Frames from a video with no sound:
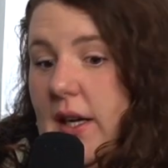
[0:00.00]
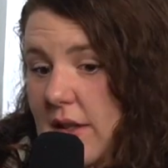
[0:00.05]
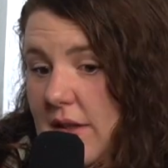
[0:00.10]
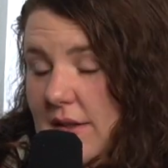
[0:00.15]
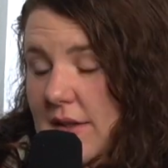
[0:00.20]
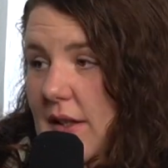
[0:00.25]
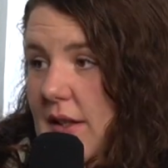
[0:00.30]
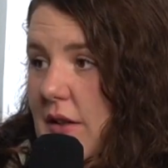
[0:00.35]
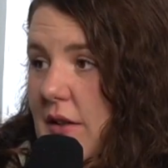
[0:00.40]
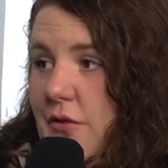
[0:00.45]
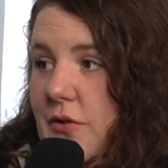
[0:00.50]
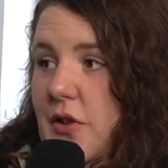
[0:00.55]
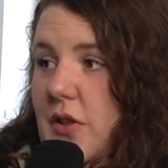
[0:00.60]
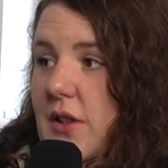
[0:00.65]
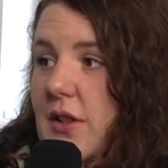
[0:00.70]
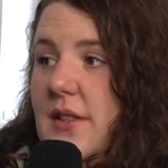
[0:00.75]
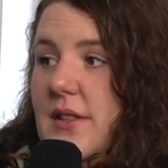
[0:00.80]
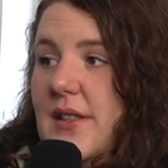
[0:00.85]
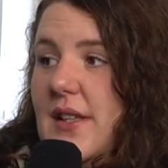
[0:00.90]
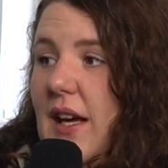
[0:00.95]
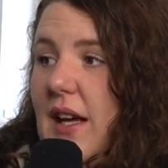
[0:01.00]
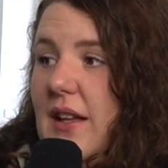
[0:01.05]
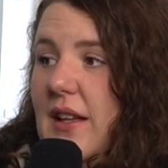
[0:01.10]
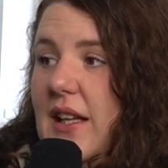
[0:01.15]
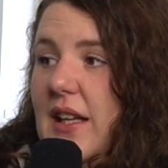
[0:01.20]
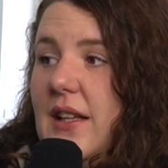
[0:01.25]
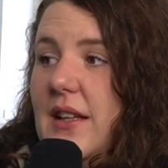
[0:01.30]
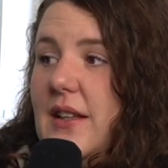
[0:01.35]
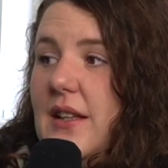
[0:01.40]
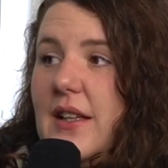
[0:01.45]
and sit at the front, because
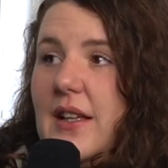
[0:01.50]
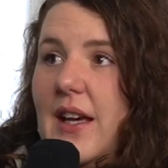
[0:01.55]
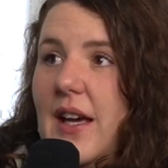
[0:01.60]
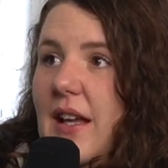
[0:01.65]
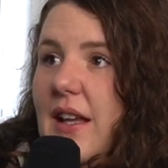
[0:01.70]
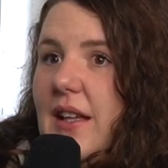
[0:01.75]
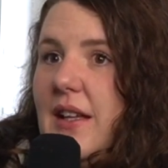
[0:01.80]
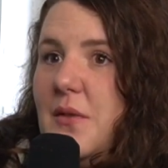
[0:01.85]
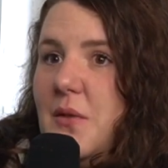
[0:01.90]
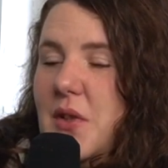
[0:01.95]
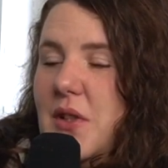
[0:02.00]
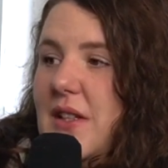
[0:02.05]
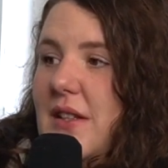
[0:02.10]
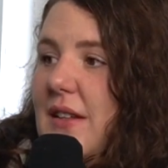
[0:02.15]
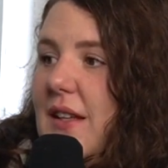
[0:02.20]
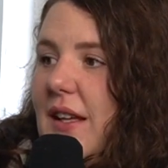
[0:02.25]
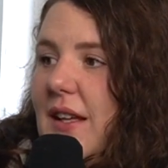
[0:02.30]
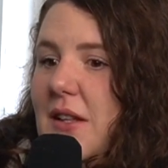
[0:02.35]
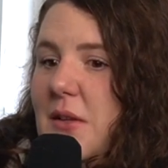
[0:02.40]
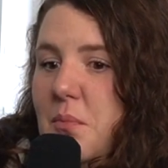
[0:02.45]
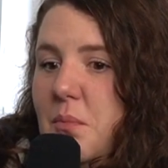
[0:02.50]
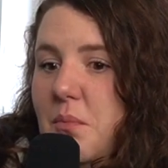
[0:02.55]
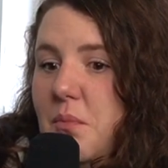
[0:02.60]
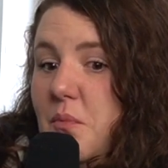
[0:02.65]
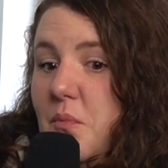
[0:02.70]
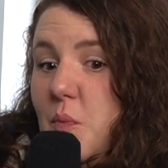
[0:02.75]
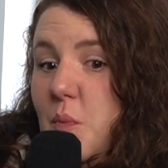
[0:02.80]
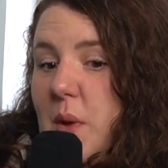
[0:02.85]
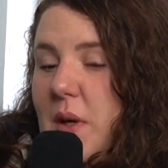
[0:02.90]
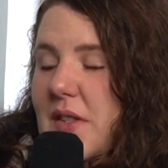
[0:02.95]
I like when they take the
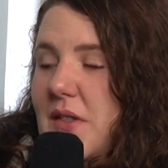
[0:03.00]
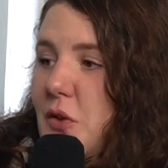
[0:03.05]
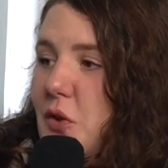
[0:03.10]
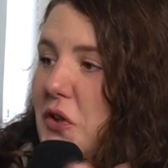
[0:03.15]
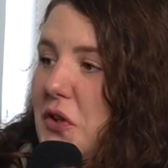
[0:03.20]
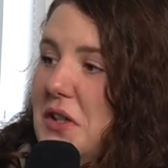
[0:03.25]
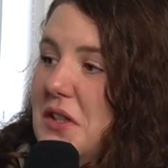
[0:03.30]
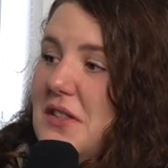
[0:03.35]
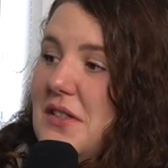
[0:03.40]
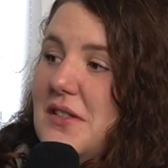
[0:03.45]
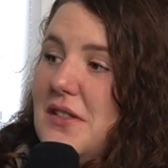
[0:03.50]
piss at you and